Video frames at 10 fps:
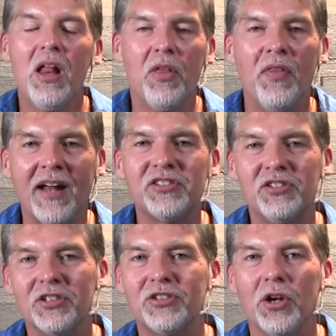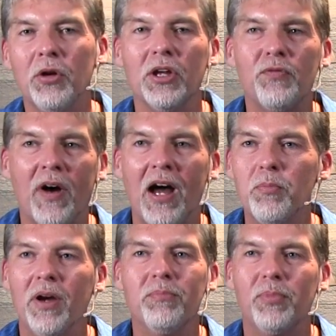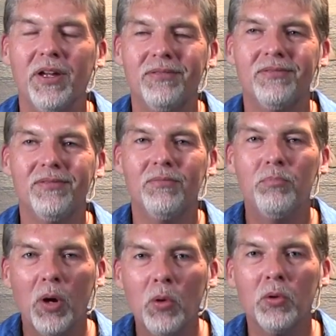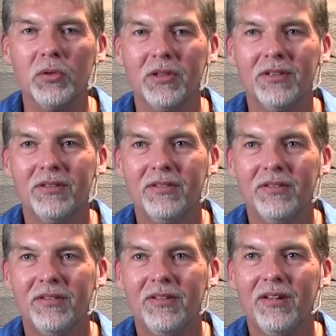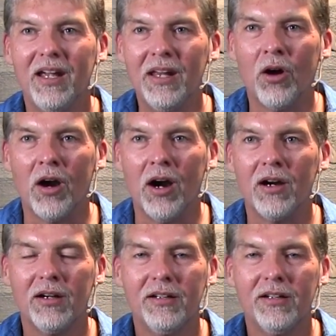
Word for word: then that's just totally fine, but but bold in our